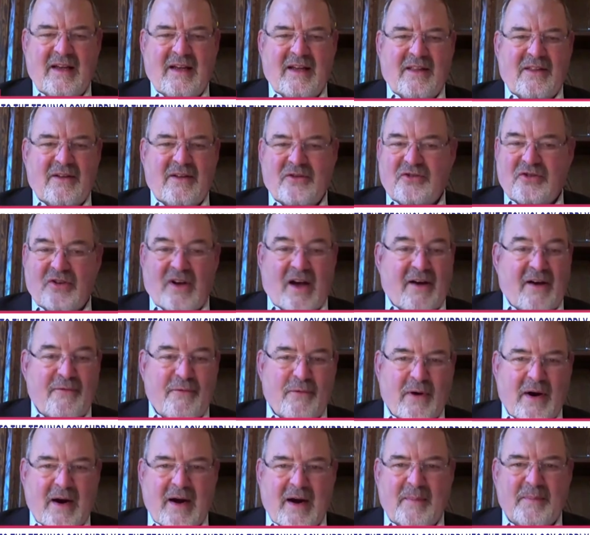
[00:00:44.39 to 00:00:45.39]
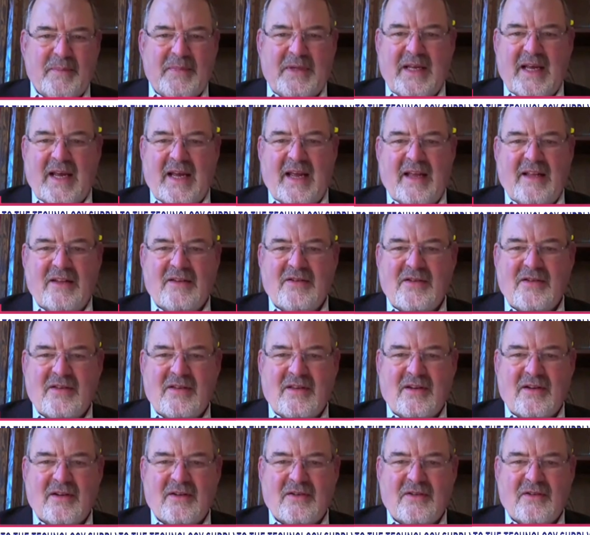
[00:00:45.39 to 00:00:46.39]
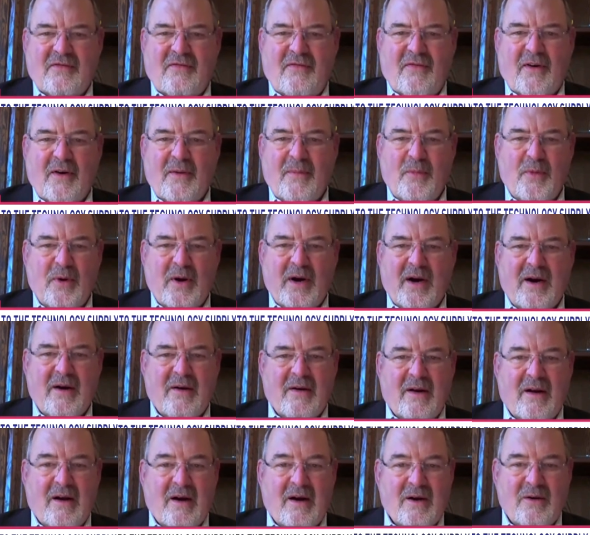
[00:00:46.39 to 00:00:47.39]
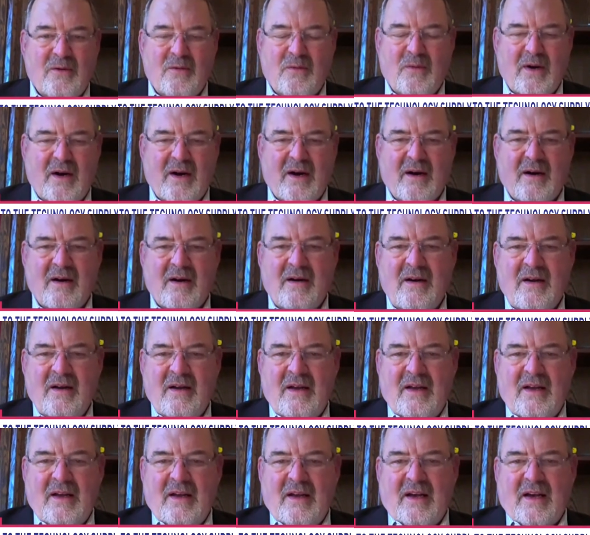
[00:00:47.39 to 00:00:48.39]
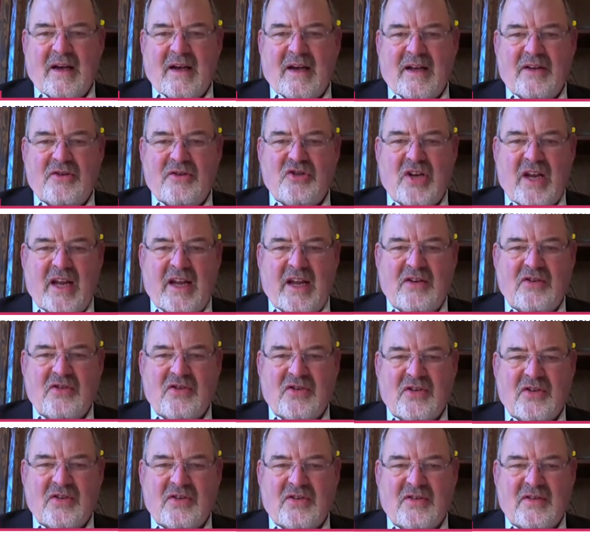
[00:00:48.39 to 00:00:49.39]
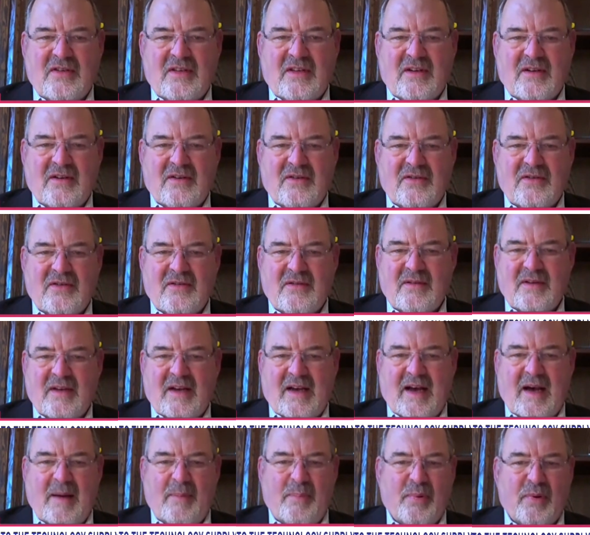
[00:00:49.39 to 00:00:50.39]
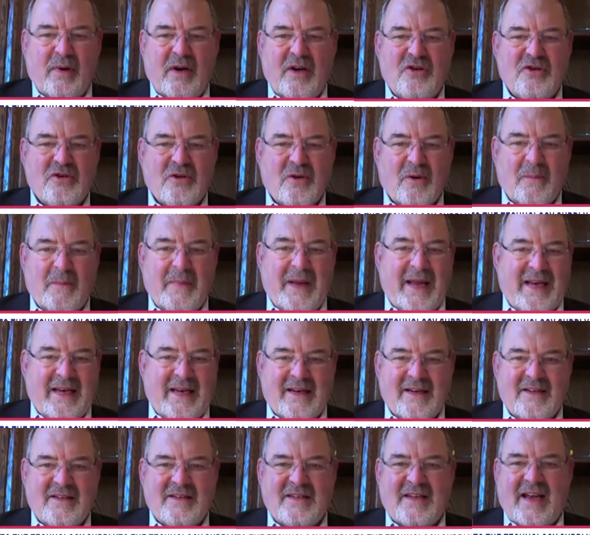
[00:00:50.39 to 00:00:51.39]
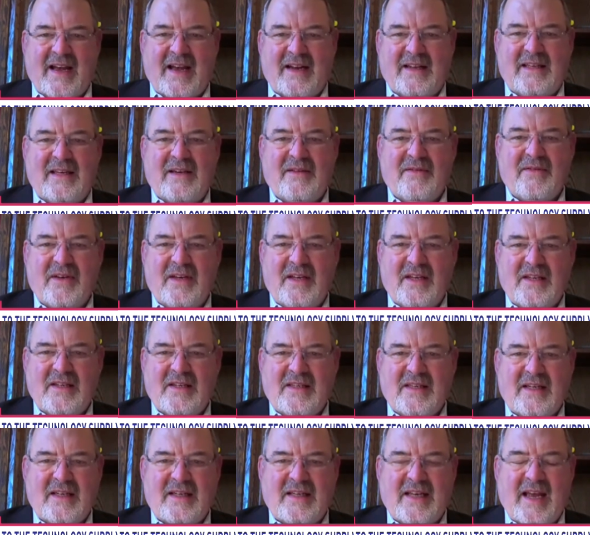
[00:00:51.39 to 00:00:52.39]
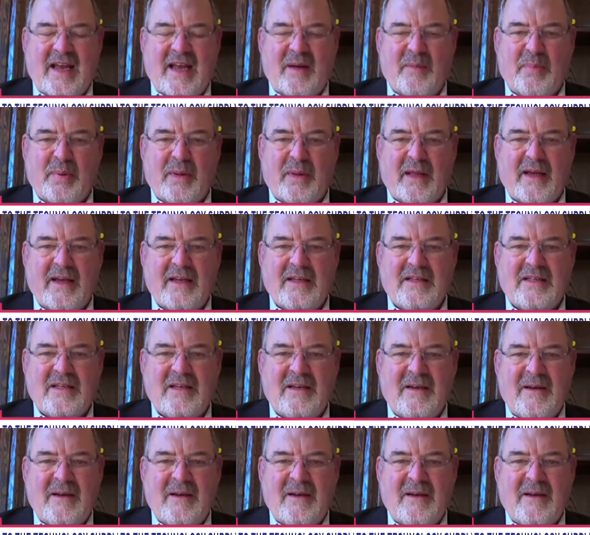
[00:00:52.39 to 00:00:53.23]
There's software updates, there's firmware and hardware changes, there's operational maintenance activities that take place.